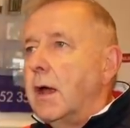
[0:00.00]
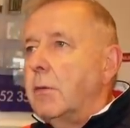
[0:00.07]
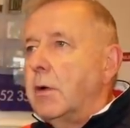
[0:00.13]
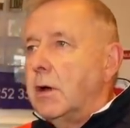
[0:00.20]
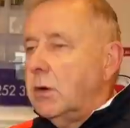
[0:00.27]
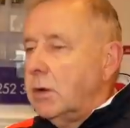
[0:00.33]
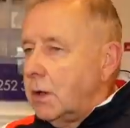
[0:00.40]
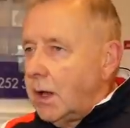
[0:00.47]

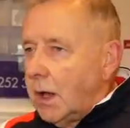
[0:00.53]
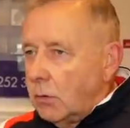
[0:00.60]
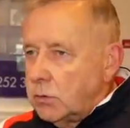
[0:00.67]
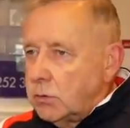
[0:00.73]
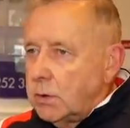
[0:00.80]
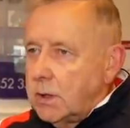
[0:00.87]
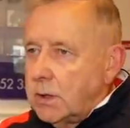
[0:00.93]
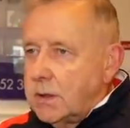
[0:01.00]
But look at the
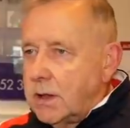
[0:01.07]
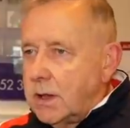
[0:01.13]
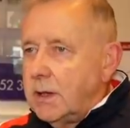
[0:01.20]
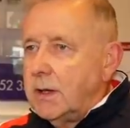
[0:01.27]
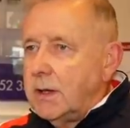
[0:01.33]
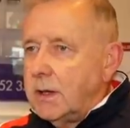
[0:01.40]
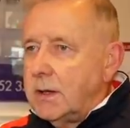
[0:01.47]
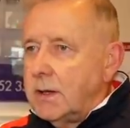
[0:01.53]
goals we
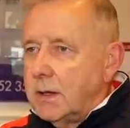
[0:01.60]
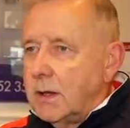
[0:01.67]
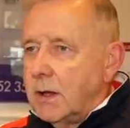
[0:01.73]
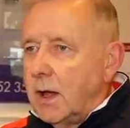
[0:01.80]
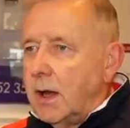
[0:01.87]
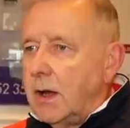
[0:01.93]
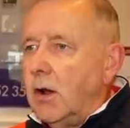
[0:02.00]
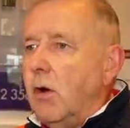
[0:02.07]
conceded,
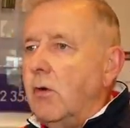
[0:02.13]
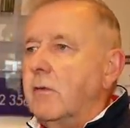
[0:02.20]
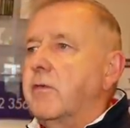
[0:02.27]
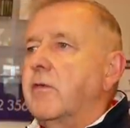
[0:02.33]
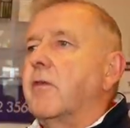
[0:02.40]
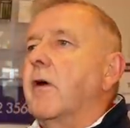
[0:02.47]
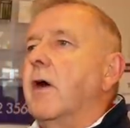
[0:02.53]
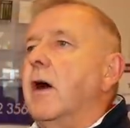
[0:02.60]
like a long
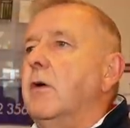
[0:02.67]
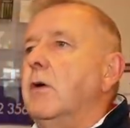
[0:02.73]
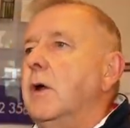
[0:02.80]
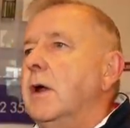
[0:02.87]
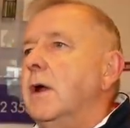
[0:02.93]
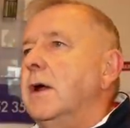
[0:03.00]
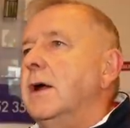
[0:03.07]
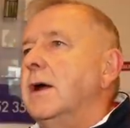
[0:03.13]

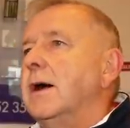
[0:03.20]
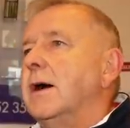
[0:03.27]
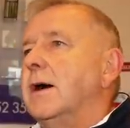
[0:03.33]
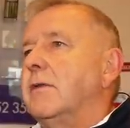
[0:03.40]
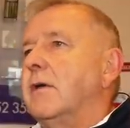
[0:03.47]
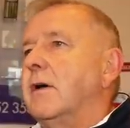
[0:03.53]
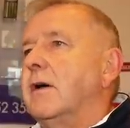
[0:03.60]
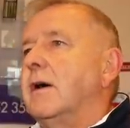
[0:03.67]
throw,
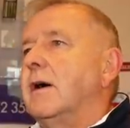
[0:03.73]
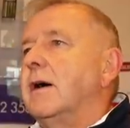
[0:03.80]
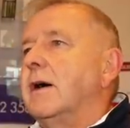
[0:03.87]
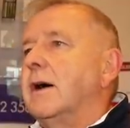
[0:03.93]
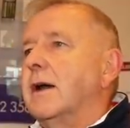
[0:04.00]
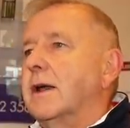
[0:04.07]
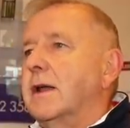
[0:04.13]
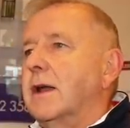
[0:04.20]

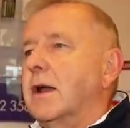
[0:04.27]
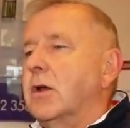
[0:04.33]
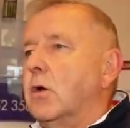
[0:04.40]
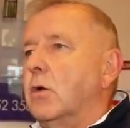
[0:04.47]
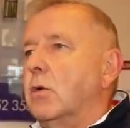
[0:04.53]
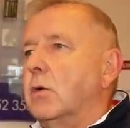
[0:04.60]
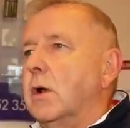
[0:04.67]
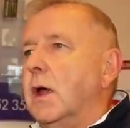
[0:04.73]
a
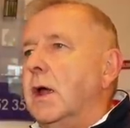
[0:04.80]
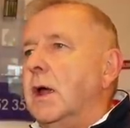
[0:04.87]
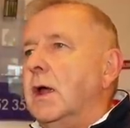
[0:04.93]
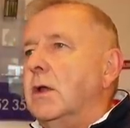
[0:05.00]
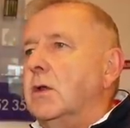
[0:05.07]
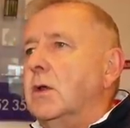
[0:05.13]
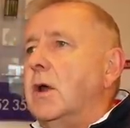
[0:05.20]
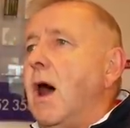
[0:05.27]
corner.
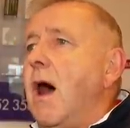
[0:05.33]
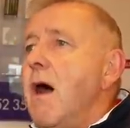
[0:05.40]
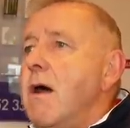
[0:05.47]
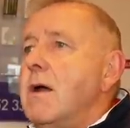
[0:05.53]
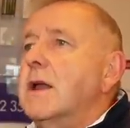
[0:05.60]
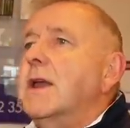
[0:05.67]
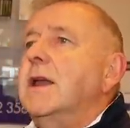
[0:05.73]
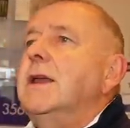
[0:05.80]
You
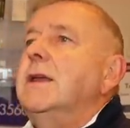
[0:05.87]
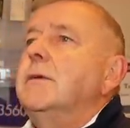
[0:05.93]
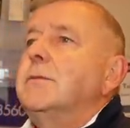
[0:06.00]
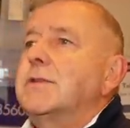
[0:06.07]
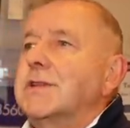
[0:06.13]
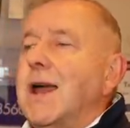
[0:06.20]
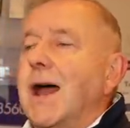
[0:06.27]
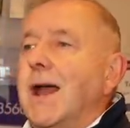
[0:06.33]
can't
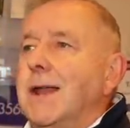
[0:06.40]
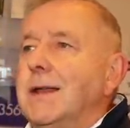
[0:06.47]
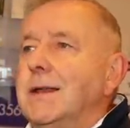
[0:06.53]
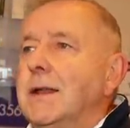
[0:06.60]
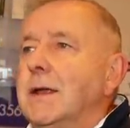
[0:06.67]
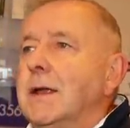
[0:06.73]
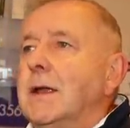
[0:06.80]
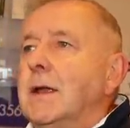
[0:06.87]
keep
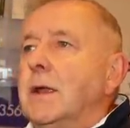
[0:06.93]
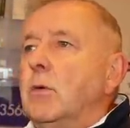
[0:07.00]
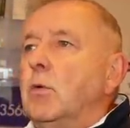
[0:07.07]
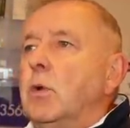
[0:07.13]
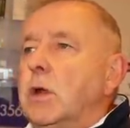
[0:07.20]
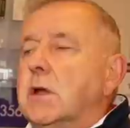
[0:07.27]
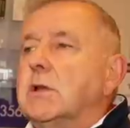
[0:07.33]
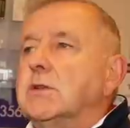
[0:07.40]
saying
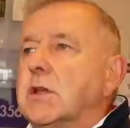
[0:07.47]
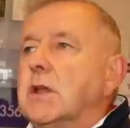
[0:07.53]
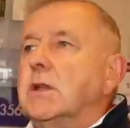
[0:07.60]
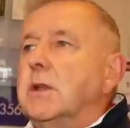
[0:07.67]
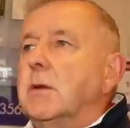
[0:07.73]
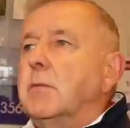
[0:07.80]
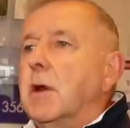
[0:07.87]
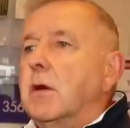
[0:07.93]
we
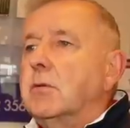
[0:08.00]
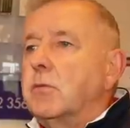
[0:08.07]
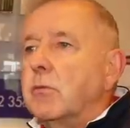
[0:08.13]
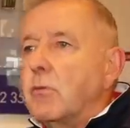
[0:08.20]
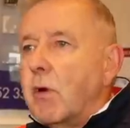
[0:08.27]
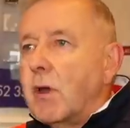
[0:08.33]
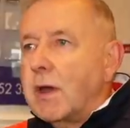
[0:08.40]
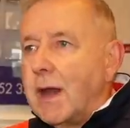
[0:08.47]
conceded them goals
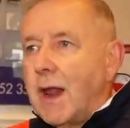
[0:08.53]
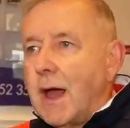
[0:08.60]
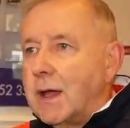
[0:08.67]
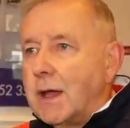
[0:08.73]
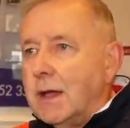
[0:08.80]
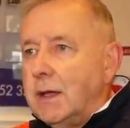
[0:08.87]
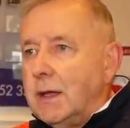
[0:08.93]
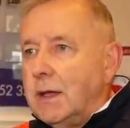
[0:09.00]
when we're
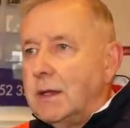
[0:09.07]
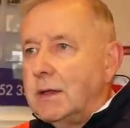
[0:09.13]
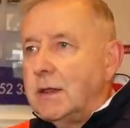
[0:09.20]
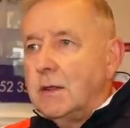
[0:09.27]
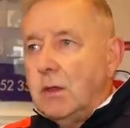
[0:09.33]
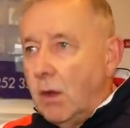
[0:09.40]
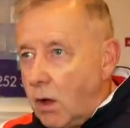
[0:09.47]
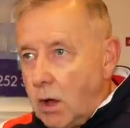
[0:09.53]
unlucky.
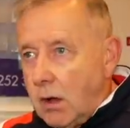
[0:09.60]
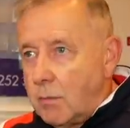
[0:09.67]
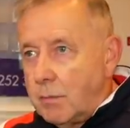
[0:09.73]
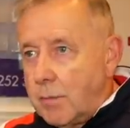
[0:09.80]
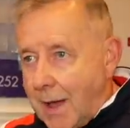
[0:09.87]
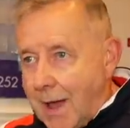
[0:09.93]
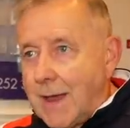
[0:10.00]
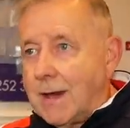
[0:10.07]
It's
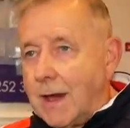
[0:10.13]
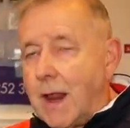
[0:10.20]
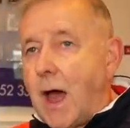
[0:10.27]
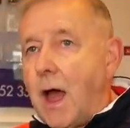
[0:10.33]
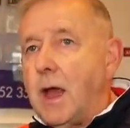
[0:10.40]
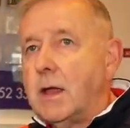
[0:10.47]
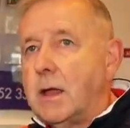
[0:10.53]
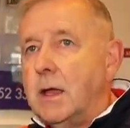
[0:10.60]
not bad
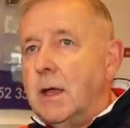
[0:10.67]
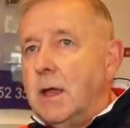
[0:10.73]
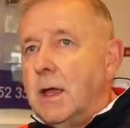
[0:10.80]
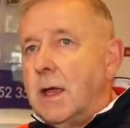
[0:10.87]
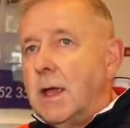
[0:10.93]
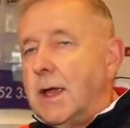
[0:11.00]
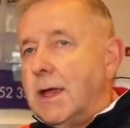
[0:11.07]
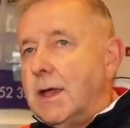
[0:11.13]
luck.
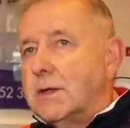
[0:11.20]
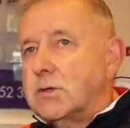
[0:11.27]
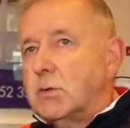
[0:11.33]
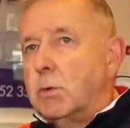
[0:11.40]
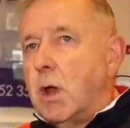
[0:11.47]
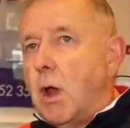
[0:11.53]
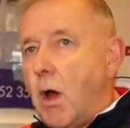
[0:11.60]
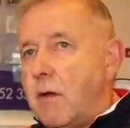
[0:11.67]
It's
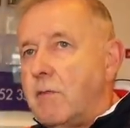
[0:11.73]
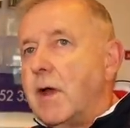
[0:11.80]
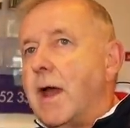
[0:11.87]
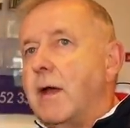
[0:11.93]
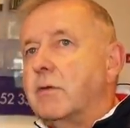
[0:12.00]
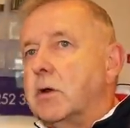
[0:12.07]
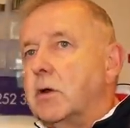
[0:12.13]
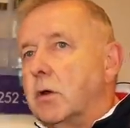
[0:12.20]
we either
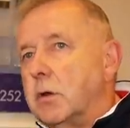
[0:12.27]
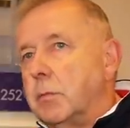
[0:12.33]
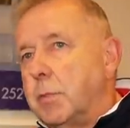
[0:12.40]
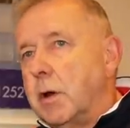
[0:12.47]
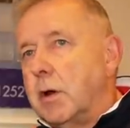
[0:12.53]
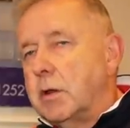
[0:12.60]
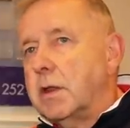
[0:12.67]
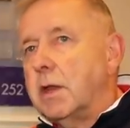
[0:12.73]
haven't got the
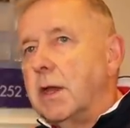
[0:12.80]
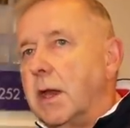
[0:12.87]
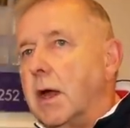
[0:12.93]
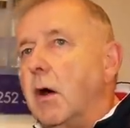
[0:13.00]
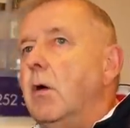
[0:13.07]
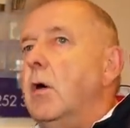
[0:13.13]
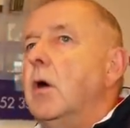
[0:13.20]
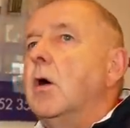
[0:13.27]

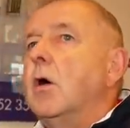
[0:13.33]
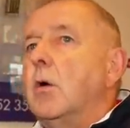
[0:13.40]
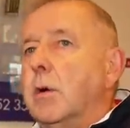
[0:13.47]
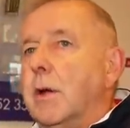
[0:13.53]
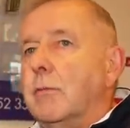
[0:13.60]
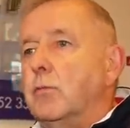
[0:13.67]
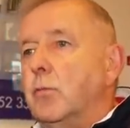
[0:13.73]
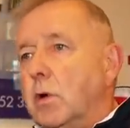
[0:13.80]
personnel or
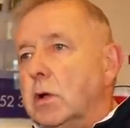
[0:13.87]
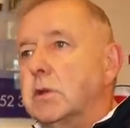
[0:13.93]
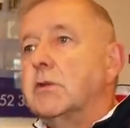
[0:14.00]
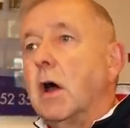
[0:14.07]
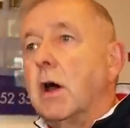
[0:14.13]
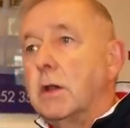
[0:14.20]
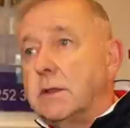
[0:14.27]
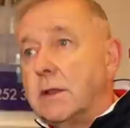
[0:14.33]
we haven't worked
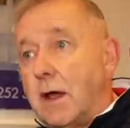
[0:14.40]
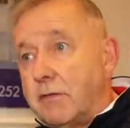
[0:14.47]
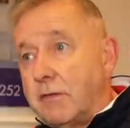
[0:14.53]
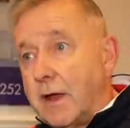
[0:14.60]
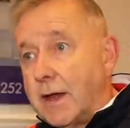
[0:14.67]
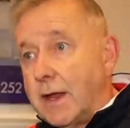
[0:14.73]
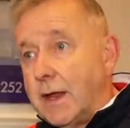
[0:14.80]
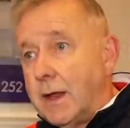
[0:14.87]
hard enough
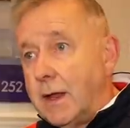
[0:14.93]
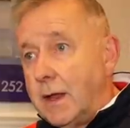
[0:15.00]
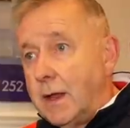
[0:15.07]
at it.